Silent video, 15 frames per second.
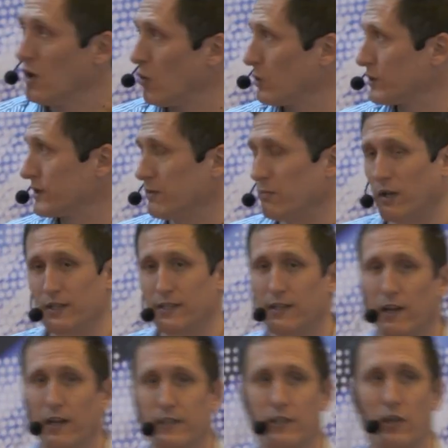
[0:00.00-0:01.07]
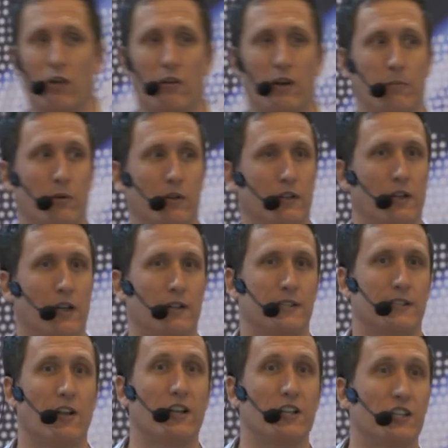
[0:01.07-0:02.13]
Also, my slides are up on
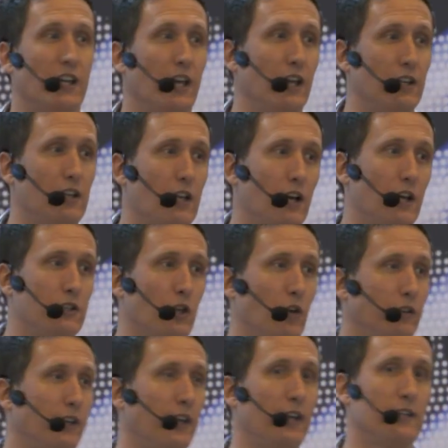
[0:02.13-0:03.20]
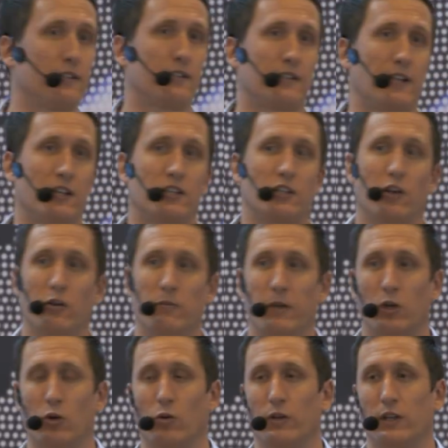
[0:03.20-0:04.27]

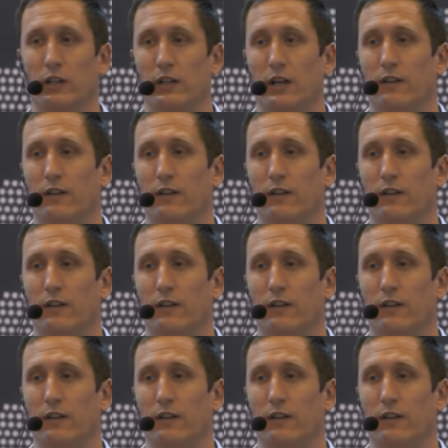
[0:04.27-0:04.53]
slideshare.net/Jeremy Corner.